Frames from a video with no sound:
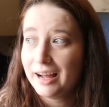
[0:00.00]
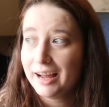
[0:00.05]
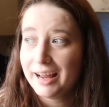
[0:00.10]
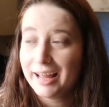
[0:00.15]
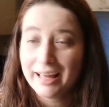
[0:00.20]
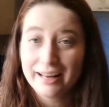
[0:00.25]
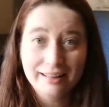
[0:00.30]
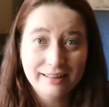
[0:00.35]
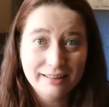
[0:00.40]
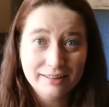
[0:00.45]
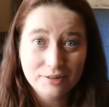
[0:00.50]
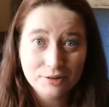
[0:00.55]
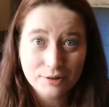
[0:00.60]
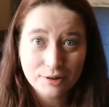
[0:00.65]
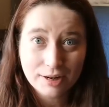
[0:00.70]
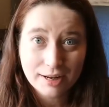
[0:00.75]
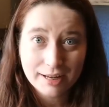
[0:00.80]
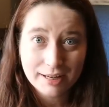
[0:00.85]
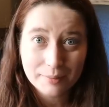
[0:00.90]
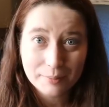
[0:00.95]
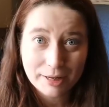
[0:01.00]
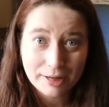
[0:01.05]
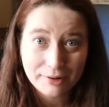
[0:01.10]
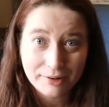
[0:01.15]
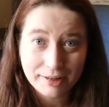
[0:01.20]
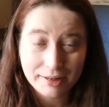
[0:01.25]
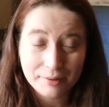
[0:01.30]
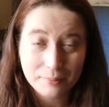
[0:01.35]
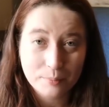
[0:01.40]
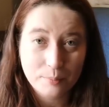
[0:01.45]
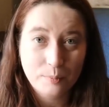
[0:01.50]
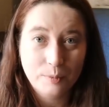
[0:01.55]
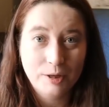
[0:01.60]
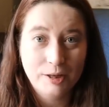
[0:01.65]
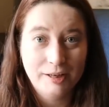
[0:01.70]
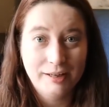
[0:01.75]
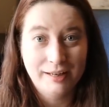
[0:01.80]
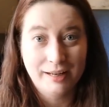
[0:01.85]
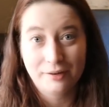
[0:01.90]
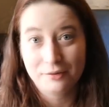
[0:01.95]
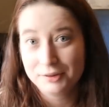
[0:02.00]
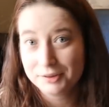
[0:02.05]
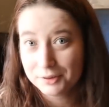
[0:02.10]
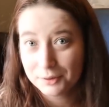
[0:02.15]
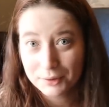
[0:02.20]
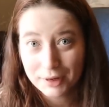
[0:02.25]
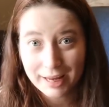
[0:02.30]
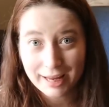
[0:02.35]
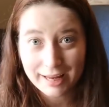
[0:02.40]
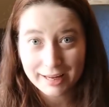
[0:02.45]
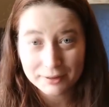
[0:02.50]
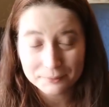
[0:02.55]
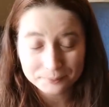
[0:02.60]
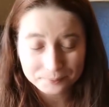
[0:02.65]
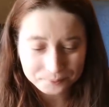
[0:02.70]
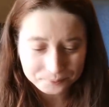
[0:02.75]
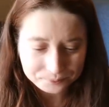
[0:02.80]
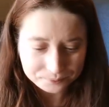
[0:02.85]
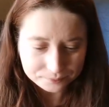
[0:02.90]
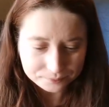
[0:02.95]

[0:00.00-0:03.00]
had a little cry about it, but now it's okay.